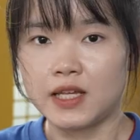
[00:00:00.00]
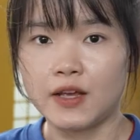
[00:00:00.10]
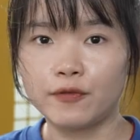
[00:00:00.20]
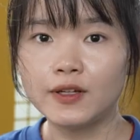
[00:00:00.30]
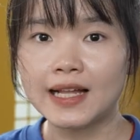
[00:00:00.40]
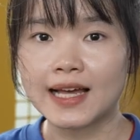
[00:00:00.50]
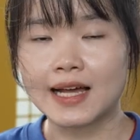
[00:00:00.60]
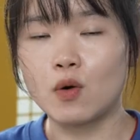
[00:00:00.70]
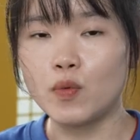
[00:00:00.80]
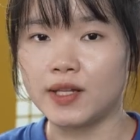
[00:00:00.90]
If you like
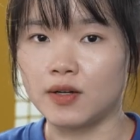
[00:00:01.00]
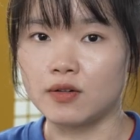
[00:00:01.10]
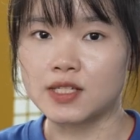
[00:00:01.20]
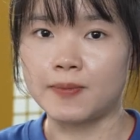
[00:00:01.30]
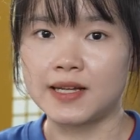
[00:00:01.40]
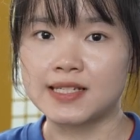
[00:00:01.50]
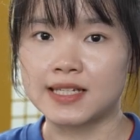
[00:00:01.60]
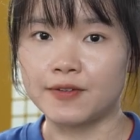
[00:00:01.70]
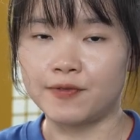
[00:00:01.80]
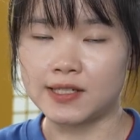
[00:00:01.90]
our videos, please
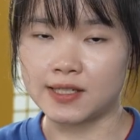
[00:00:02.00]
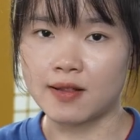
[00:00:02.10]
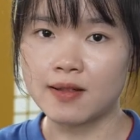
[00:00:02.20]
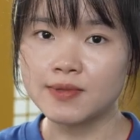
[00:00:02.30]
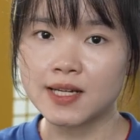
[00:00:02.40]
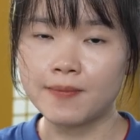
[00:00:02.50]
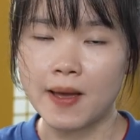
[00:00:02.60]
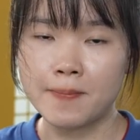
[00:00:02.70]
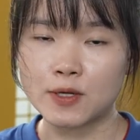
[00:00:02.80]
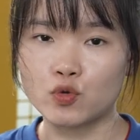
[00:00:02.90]
give us a thumbs up
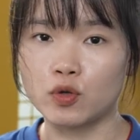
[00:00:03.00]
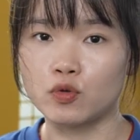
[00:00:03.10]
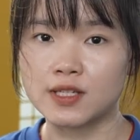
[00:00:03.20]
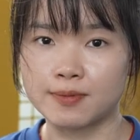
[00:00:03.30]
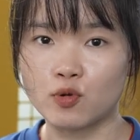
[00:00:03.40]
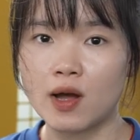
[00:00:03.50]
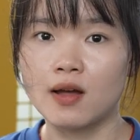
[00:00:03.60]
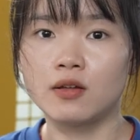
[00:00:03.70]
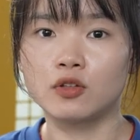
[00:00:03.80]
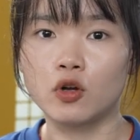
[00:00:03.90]
and make sure to subscribe.
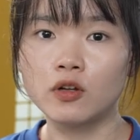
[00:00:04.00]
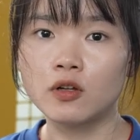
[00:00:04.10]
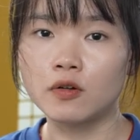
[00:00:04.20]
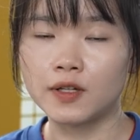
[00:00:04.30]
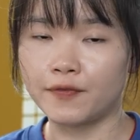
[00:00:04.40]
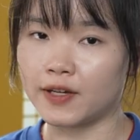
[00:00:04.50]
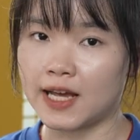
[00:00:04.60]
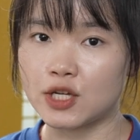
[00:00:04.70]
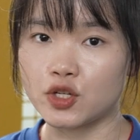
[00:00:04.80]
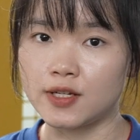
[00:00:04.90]
Turn on
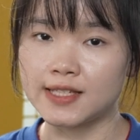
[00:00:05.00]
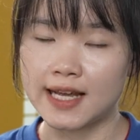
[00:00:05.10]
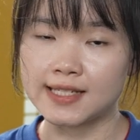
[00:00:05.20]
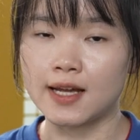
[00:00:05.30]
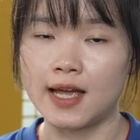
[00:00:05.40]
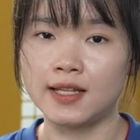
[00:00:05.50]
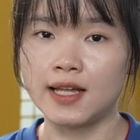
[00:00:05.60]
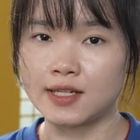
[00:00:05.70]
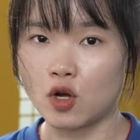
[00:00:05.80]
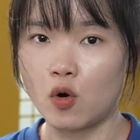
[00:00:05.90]
notifications and
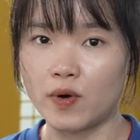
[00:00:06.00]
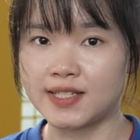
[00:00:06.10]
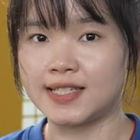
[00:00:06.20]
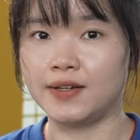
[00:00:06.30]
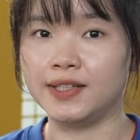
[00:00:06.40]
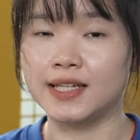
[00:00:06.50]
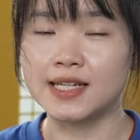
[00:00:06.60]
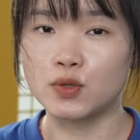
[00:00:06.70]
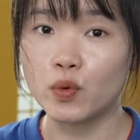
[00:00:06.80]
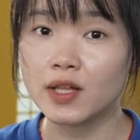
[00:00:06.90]
as always, see you in the
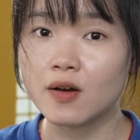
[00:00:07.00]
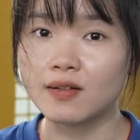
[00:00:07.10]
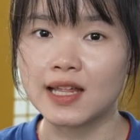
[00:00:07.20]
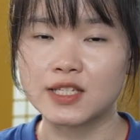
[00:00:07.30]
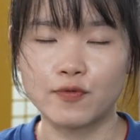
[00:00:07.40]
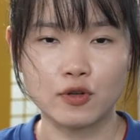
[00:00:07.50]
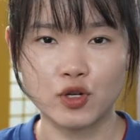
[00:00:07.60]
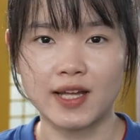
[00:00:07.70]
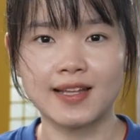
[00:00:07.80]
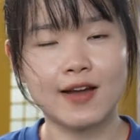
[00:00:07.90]
next video. Thanks for
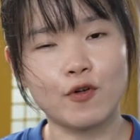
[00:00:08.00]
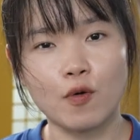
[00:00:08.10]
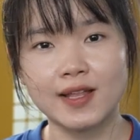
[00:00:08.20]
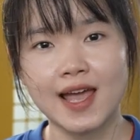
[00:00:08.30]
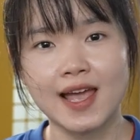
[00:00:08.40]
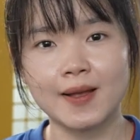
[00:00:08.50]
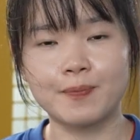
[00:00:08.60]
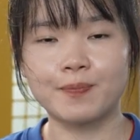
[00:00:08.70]
watching and have a great day.